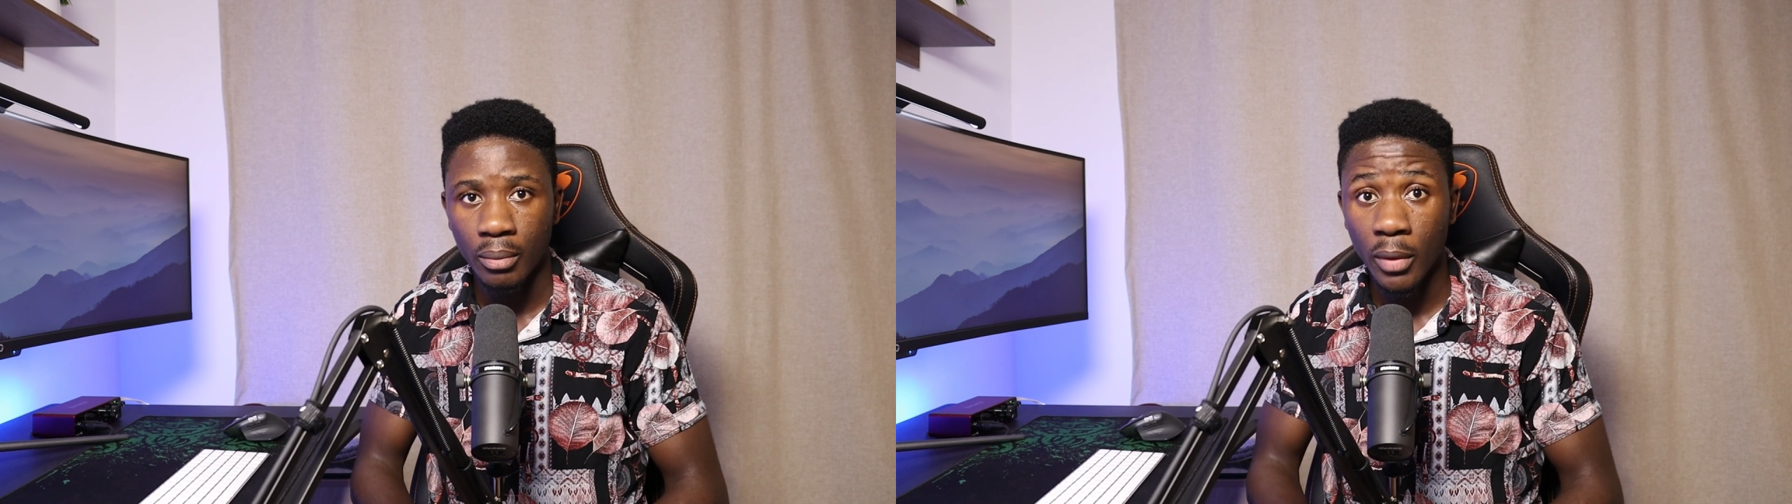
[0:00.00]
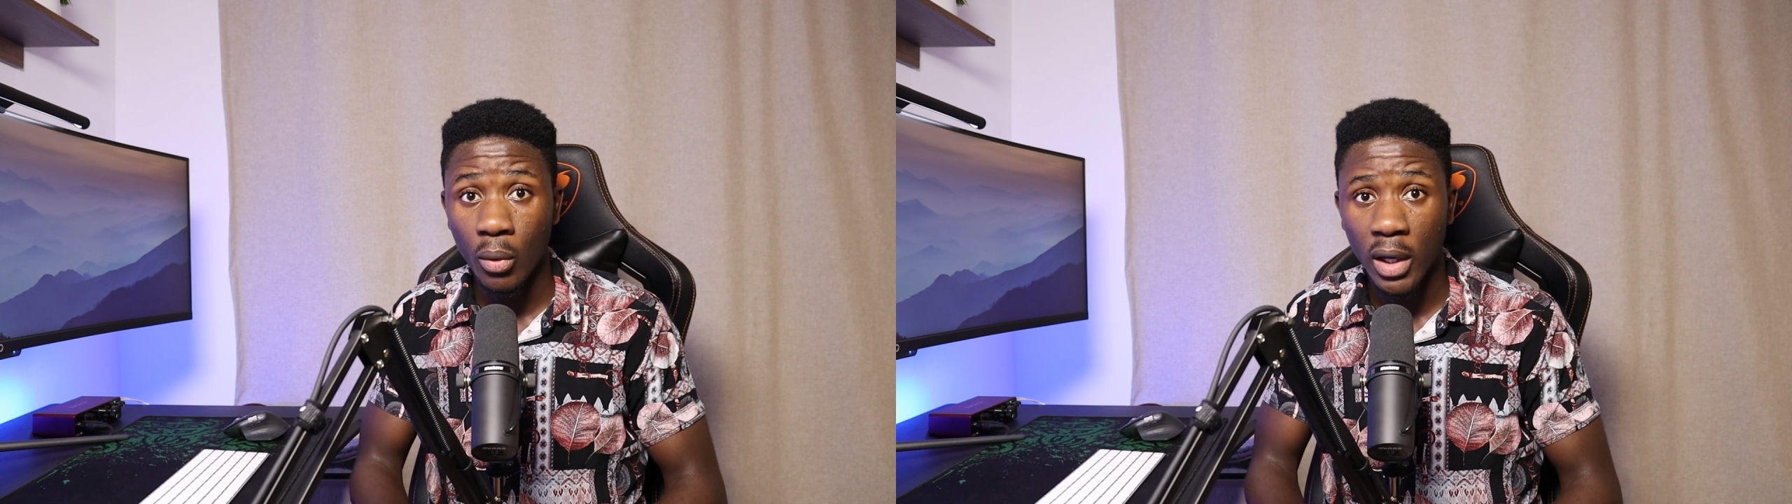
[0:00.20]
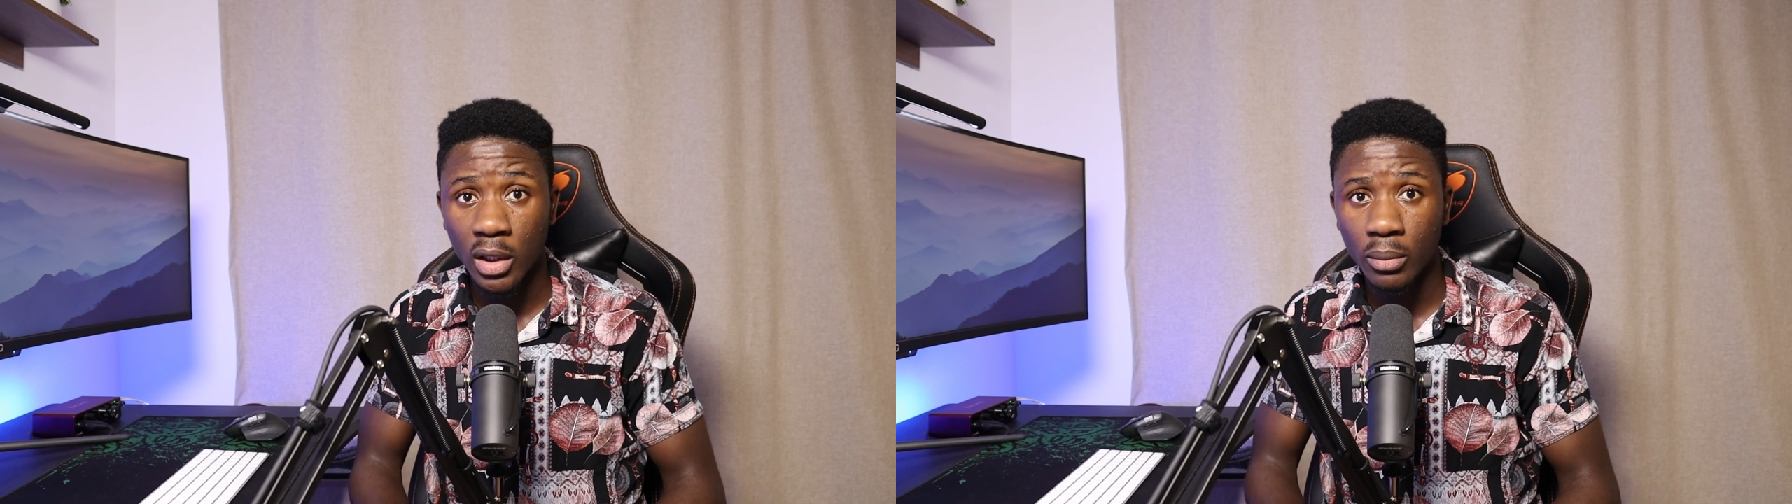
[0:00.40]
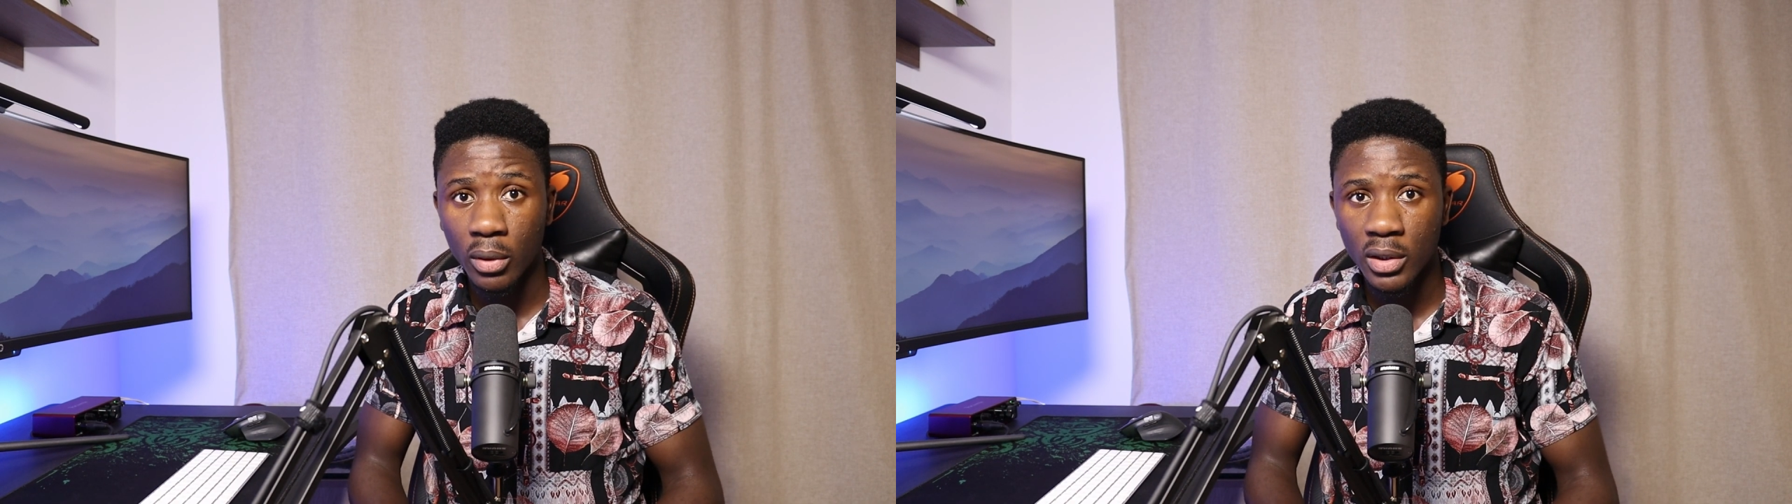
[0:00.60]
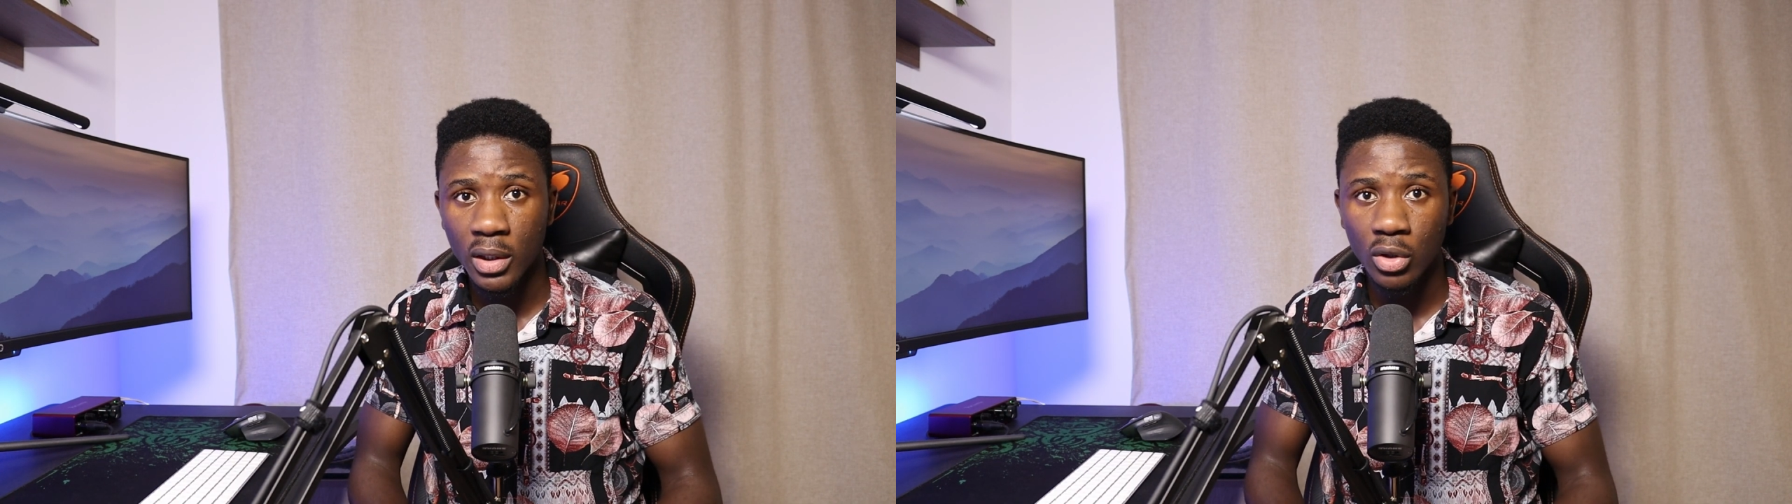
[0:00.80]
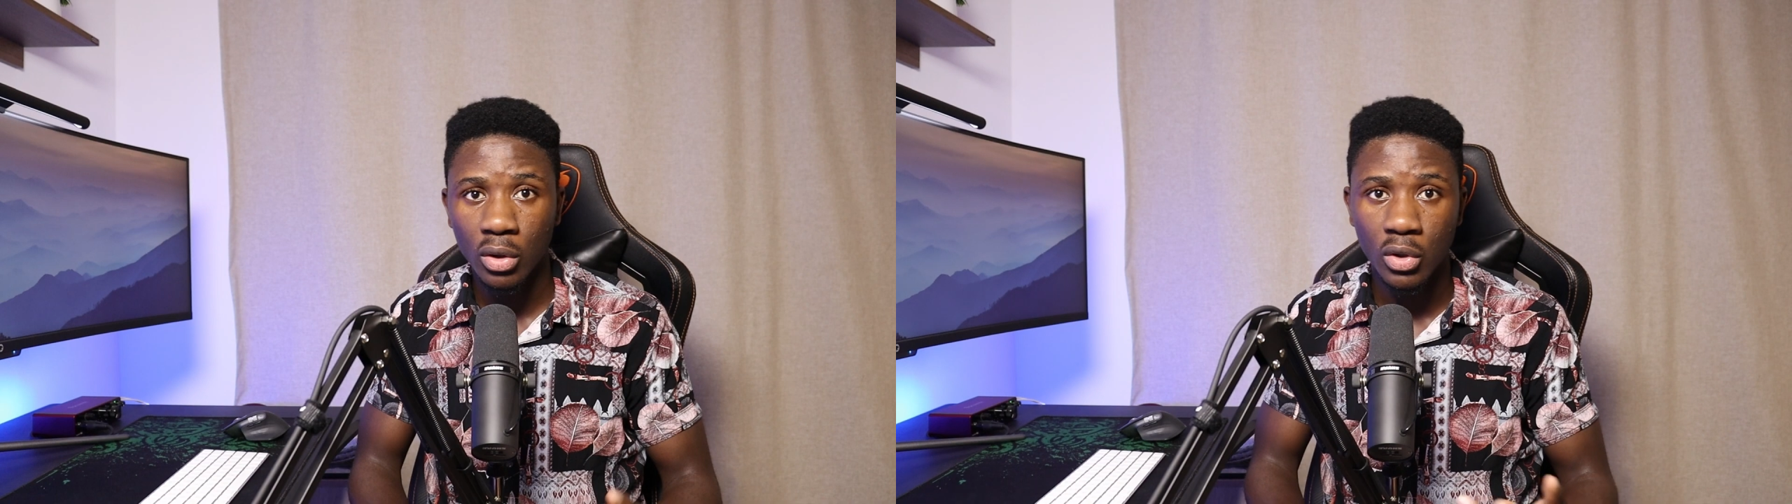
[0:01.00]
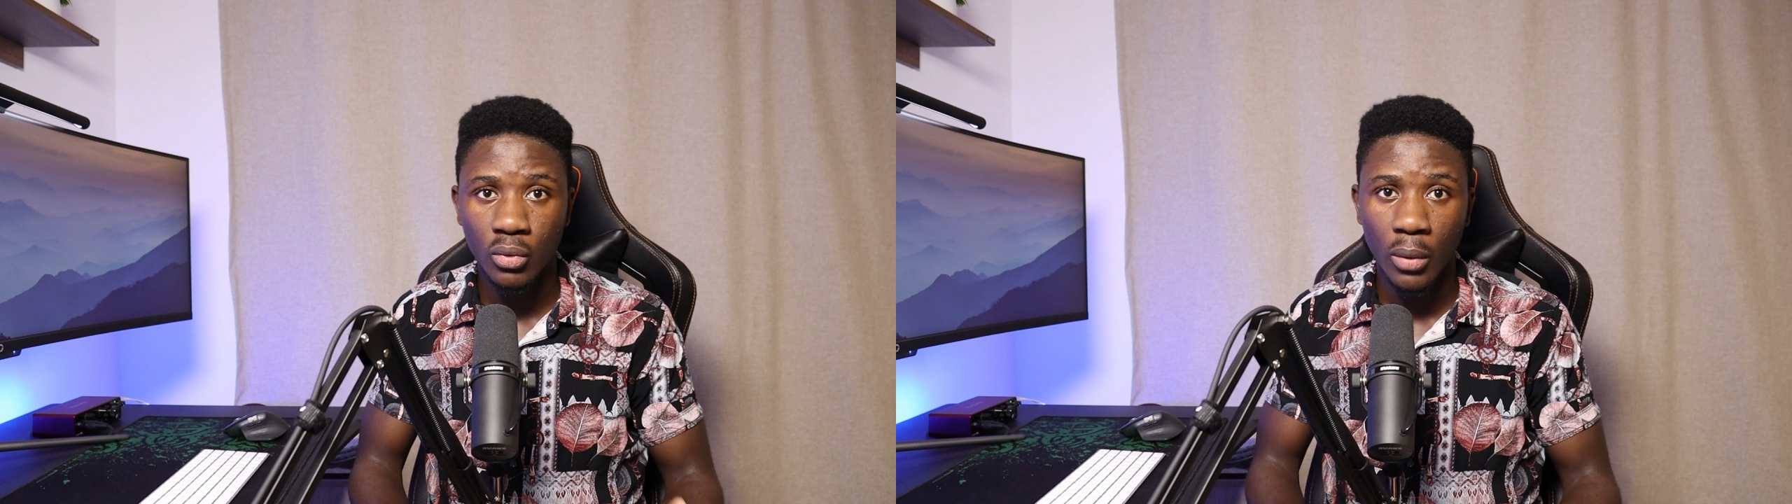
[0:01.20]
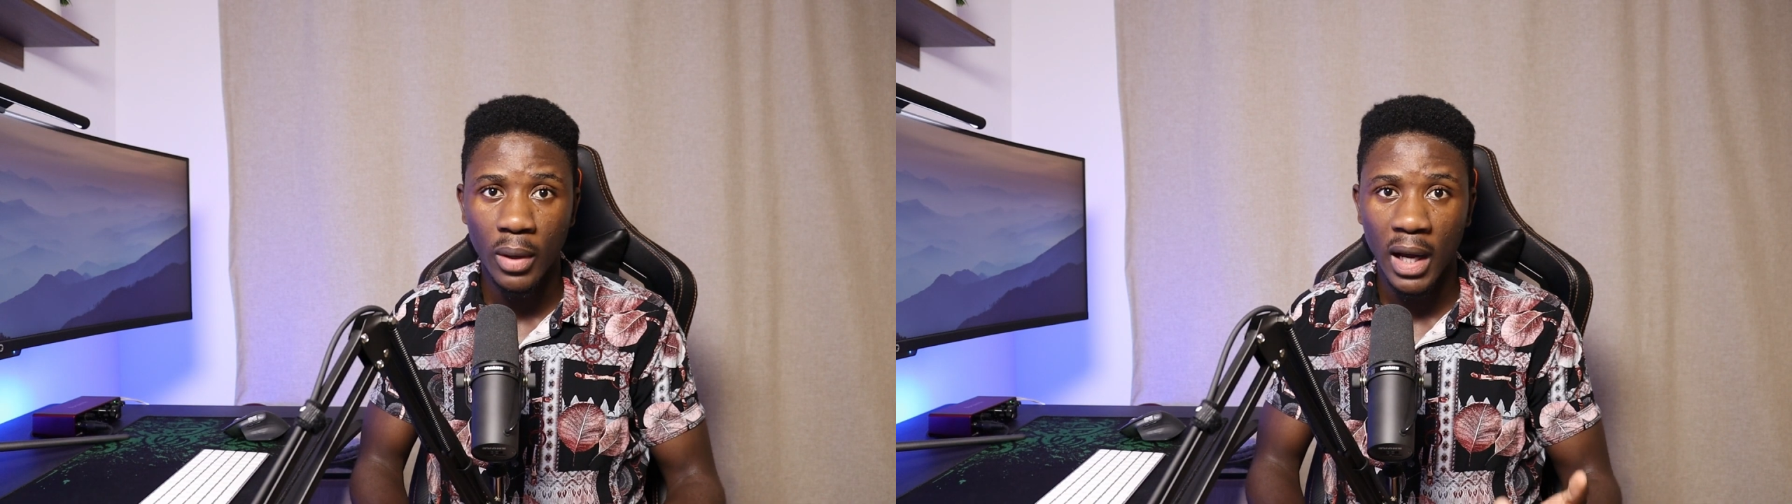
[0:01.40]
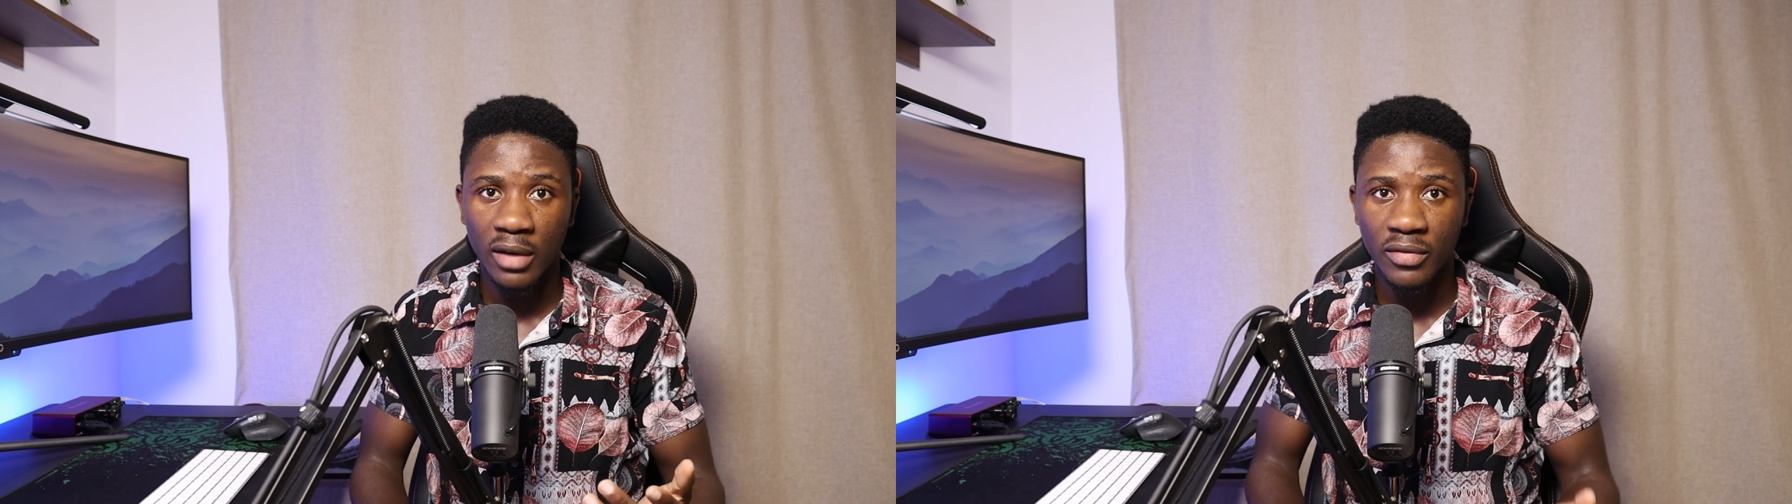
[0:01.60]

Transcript: Meanwhile, the body section is where we add